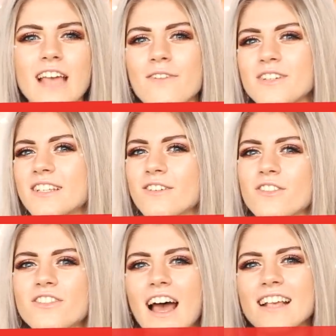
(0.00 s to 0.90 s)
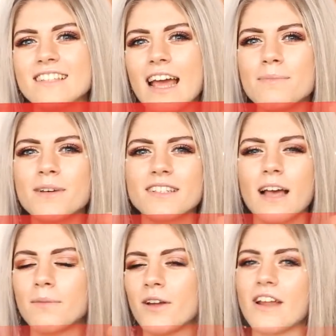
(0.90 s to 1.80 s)
every single Thursday because
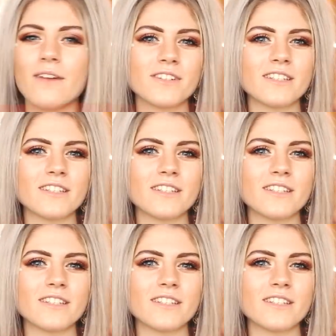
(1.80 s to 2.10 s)
I upload every